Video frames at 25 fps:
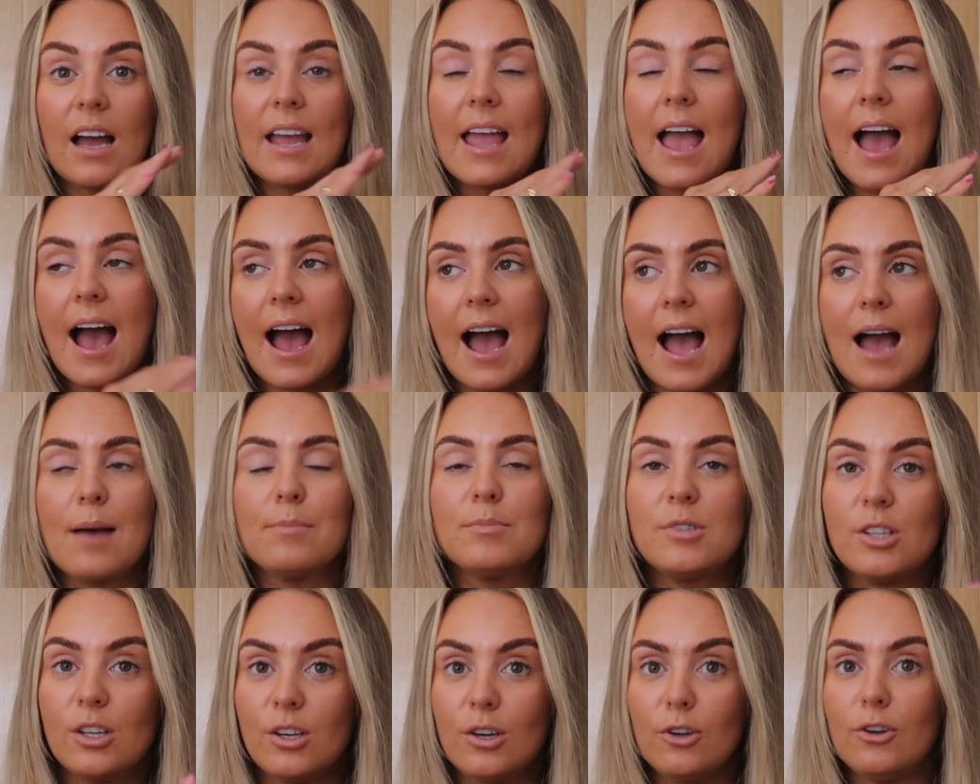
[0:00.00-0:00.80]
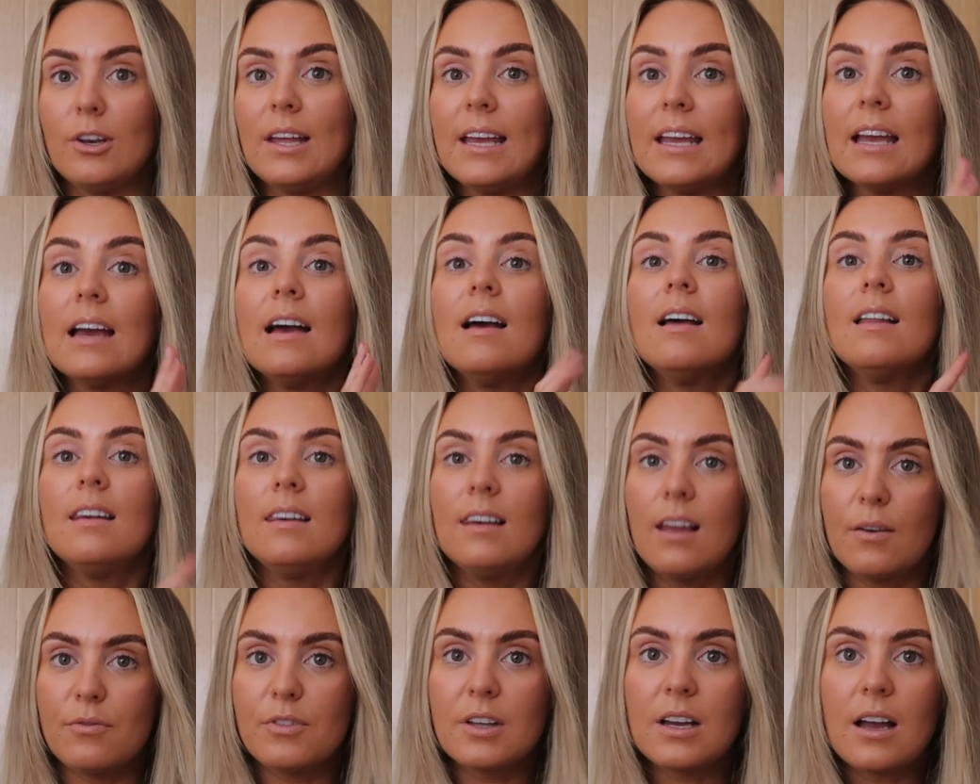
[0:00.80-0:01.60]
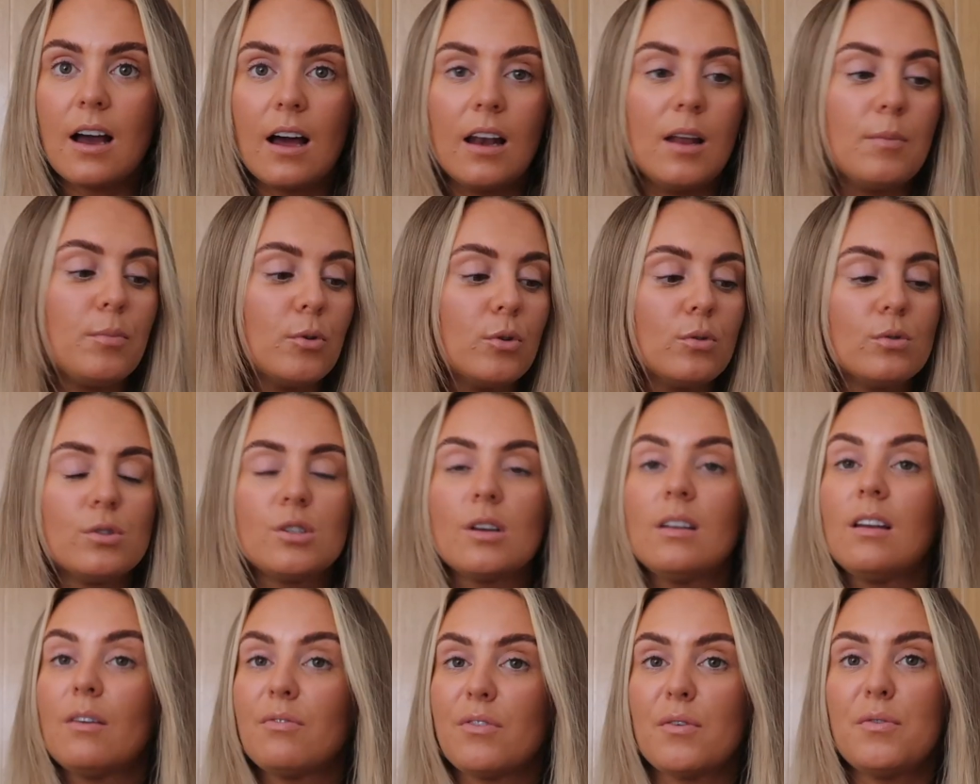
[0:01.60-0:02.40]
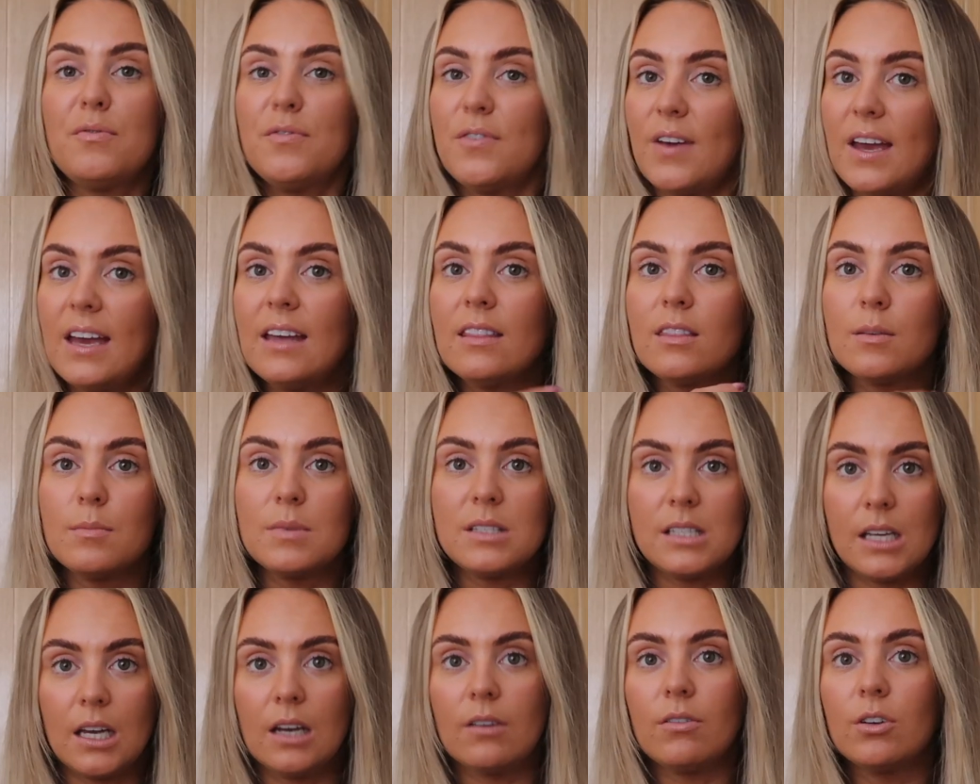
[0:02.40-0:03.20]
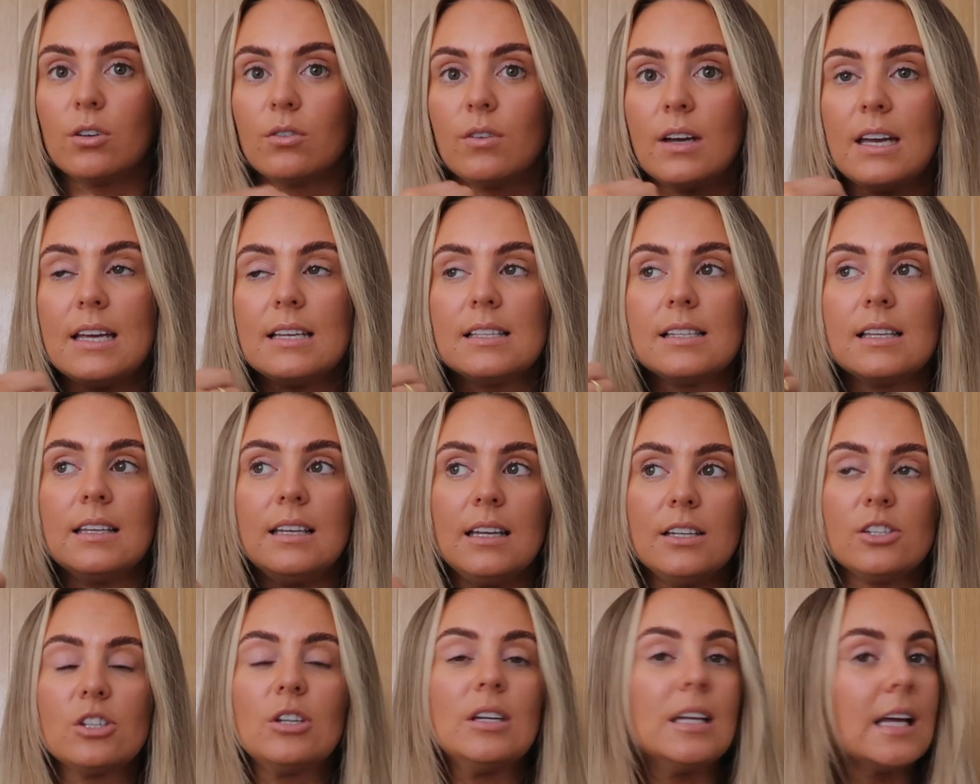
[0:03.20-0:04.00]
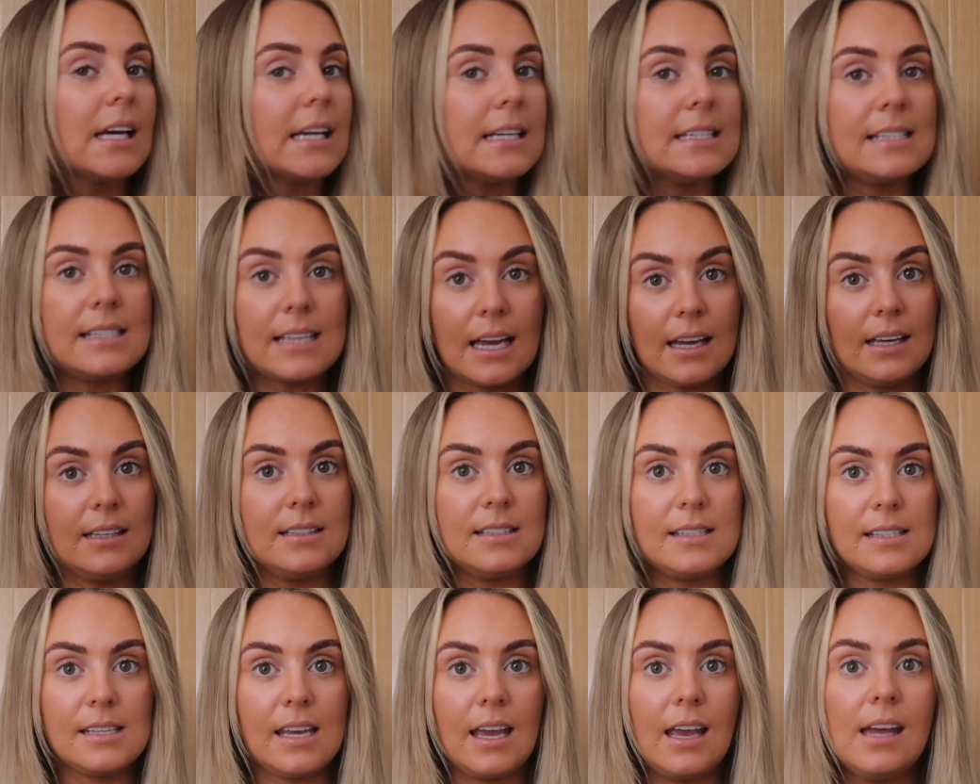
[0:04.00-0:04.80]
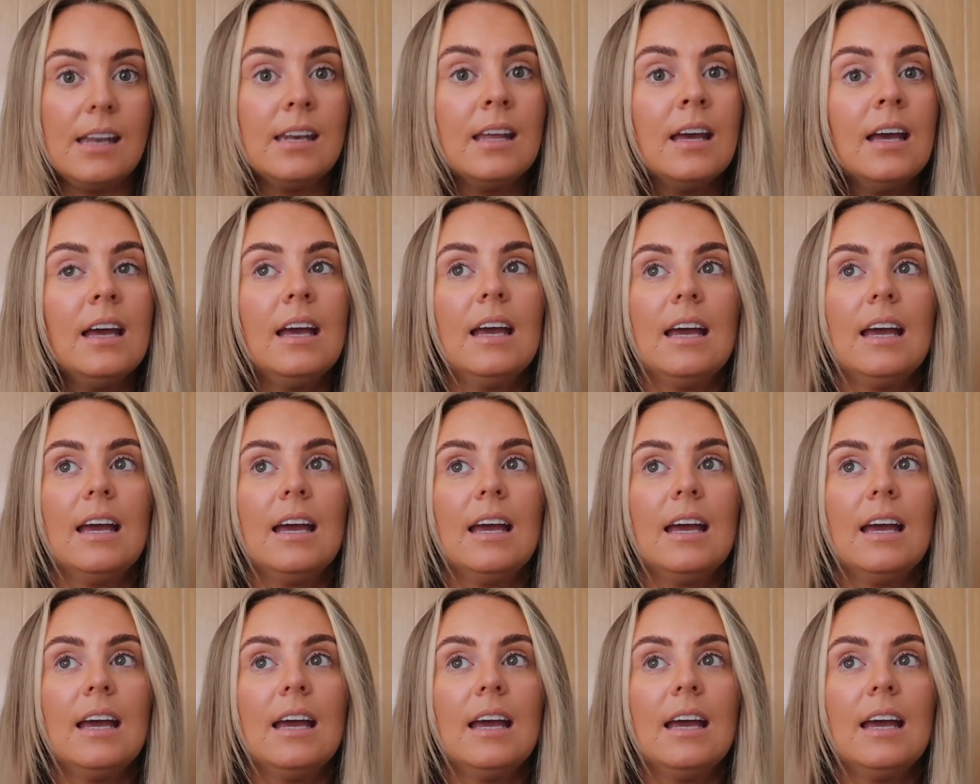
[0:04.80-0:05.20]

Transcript: I absolutely love the color, but also love the fit. The material is literally like a second skin.